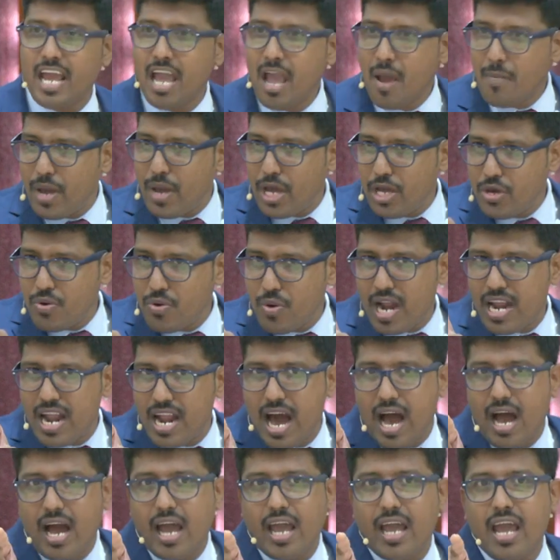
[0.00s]
May you and
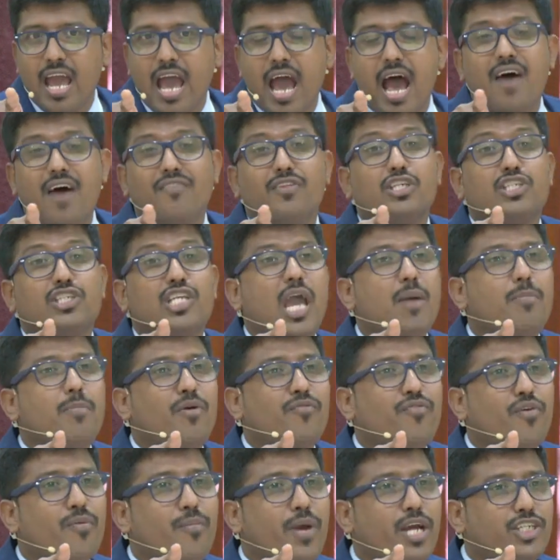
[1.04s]
I have the same
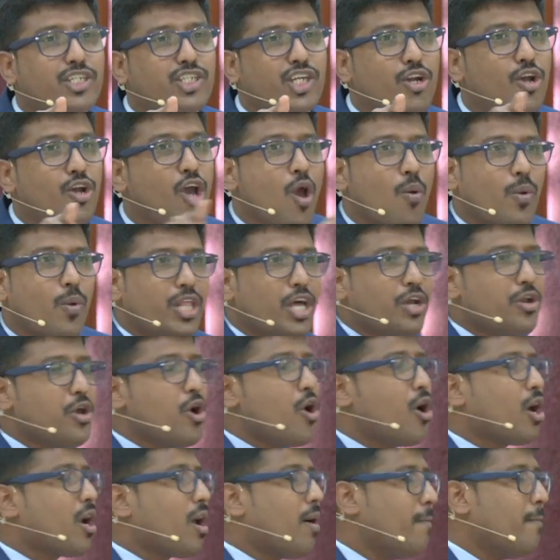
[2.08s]
affirmation. Whether
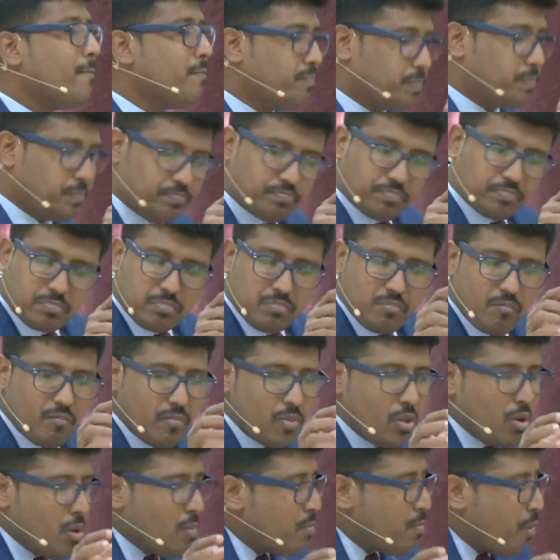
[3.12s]
you're
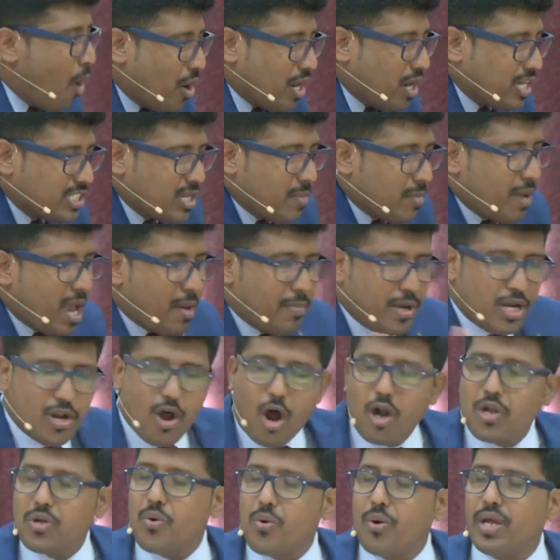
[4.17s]
born as a baby
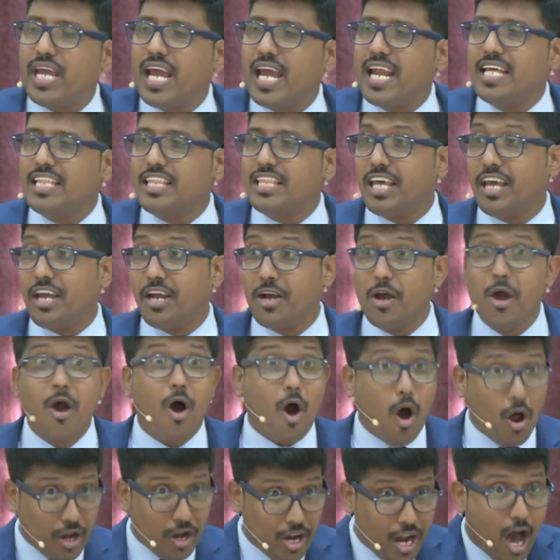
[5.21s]
not knowing anything,
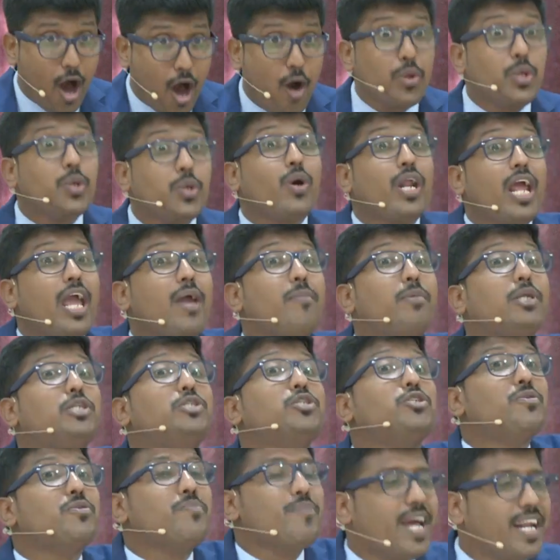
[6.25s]
or now you're able to
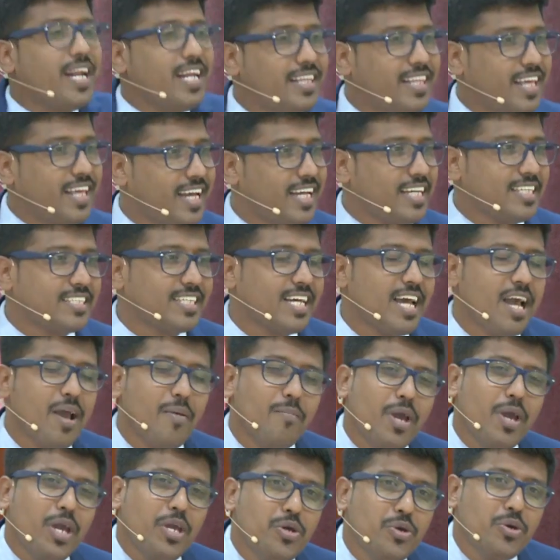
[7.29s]
do many things,
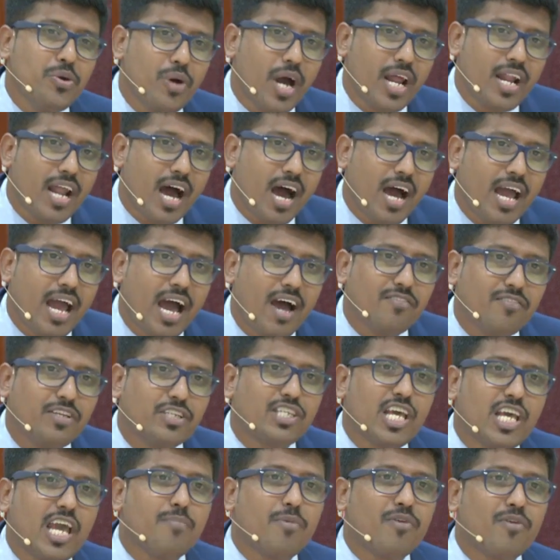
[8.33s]
may you and I have the
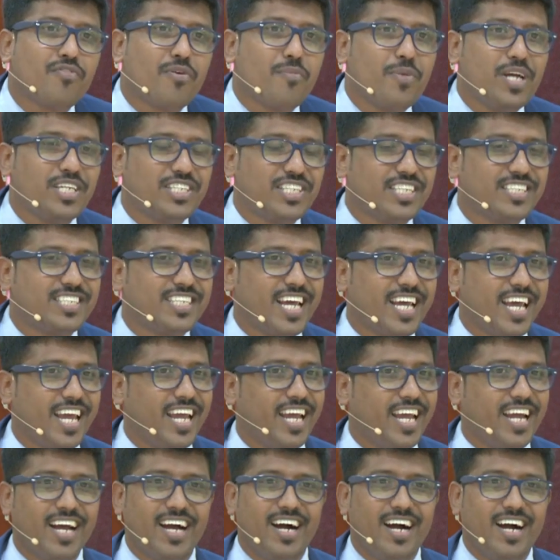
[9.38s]
same affirmation
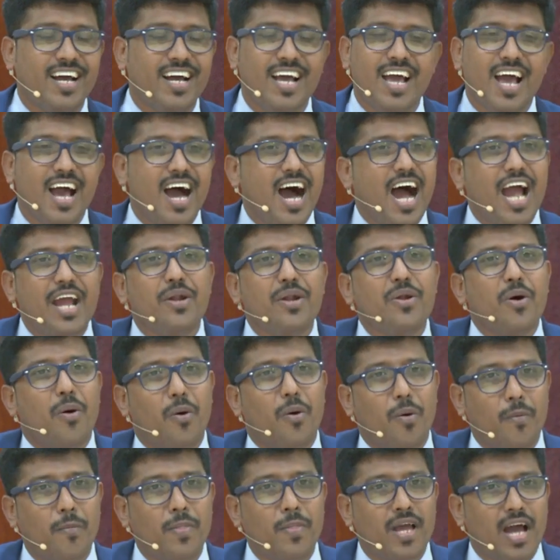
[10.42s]
saying, I
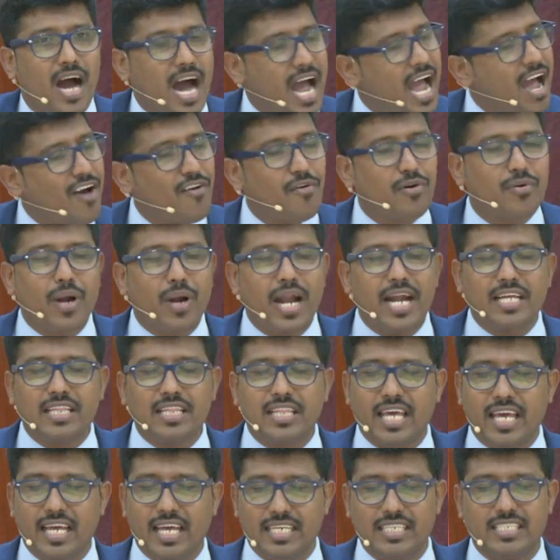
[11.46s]
know I have greater
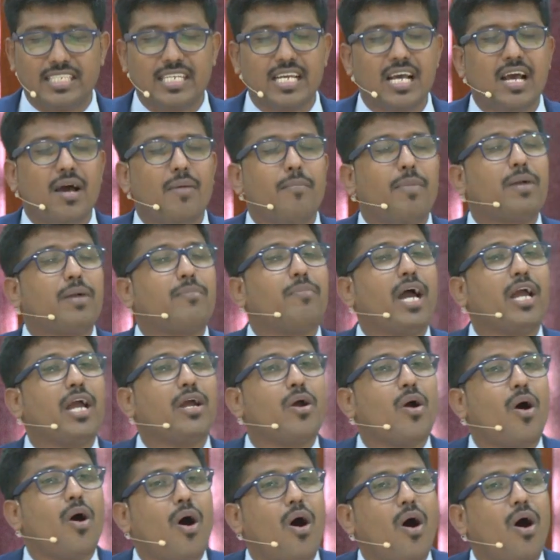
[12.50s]
things, but my
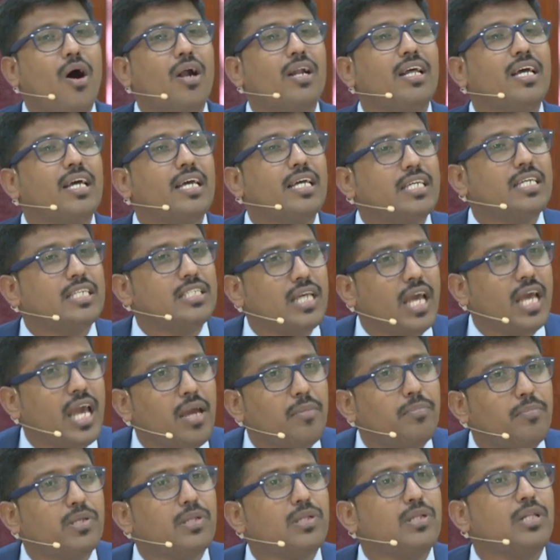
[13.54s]
God is
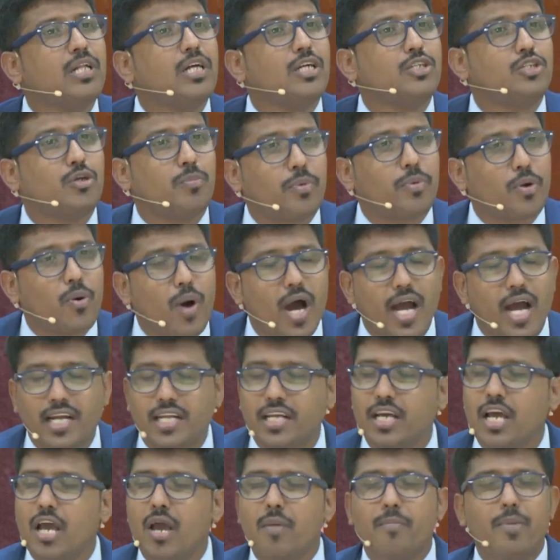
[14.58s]
able to provide.
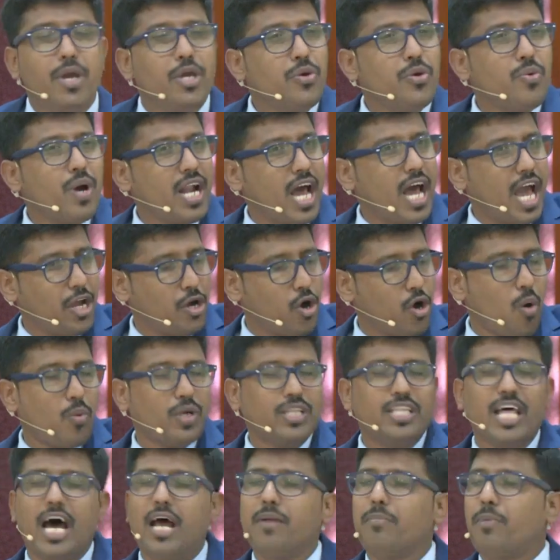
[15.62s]
May you and I go with
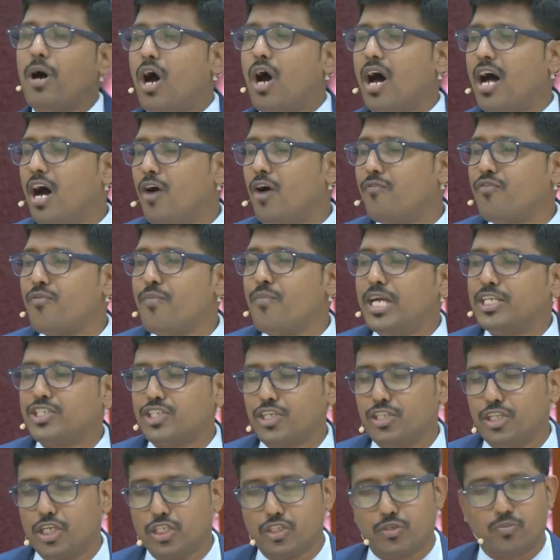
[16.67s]
that
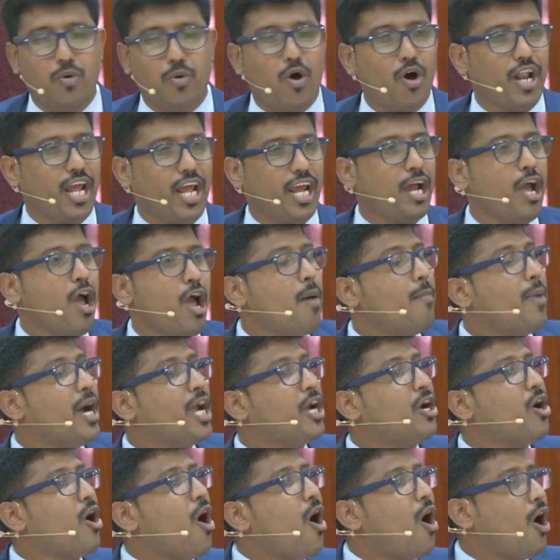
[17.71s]
affirmation this morning. My
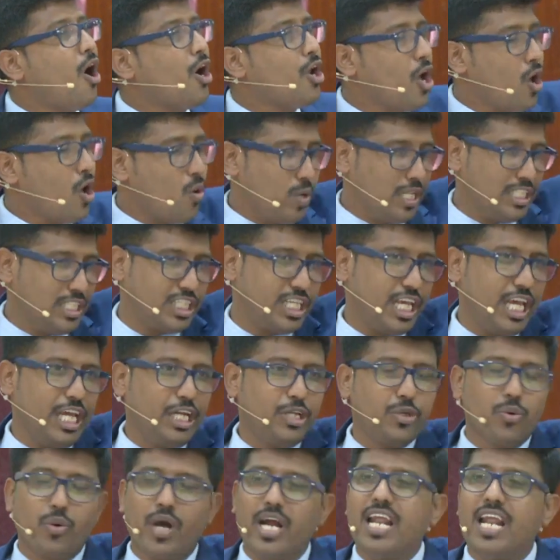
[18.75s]
God will see
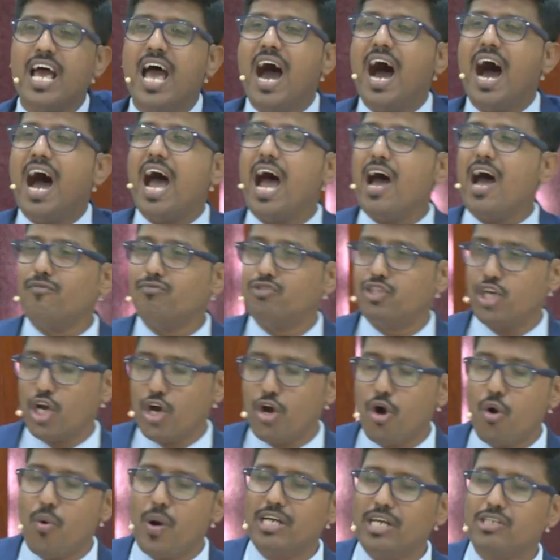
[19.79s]
to it. I have
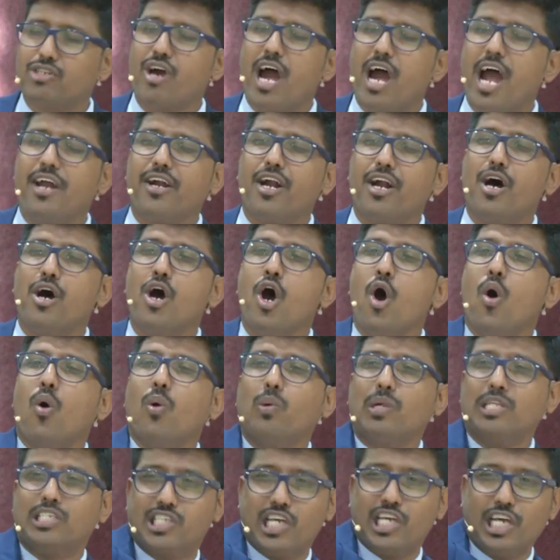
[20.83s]
Jehovah Jireh who
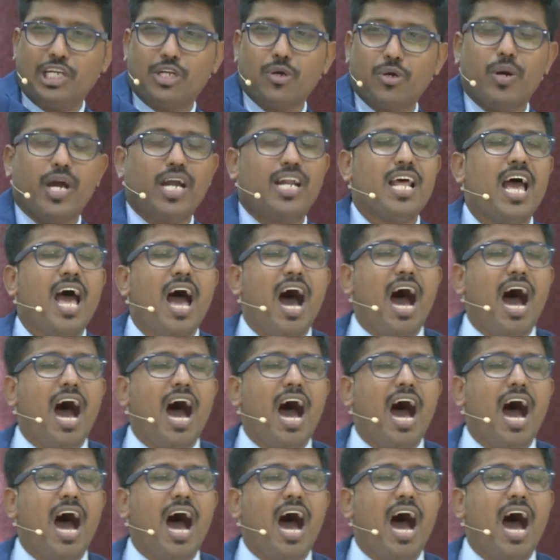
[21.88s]
will see to it.